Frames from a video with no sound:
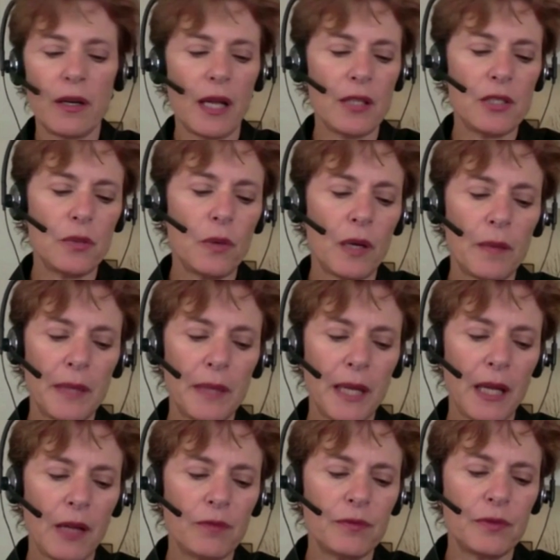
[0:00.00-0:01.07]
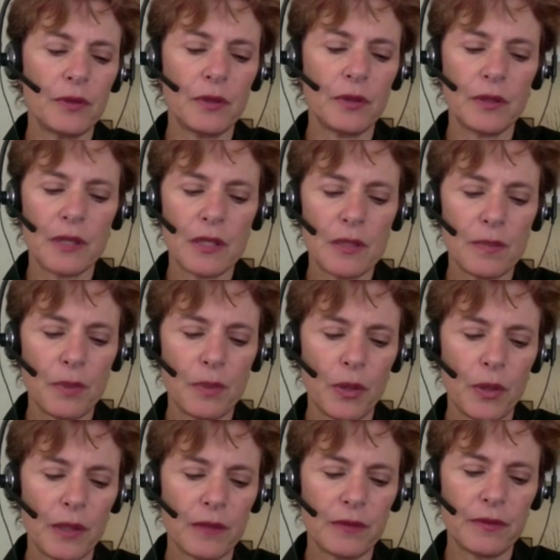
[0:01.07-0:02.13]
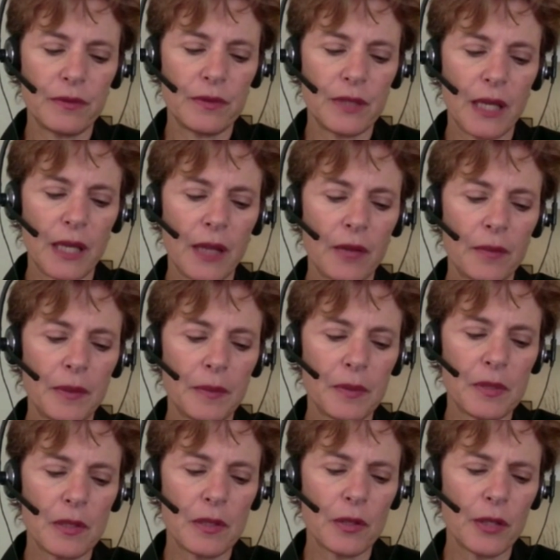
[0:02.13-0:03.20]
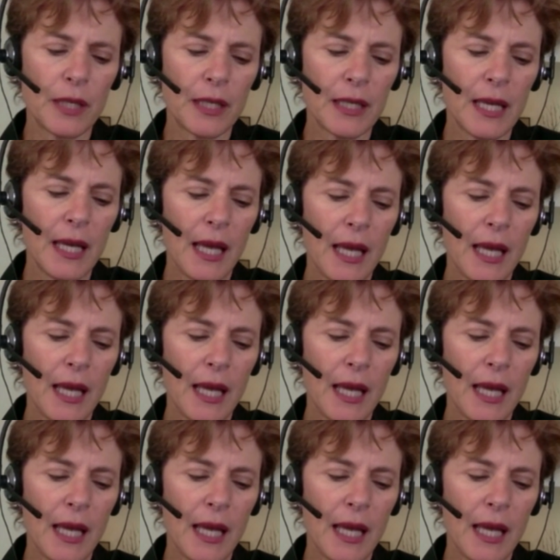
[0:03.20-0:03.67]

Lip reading: and I do want to be helpful and supportive to other people's learning.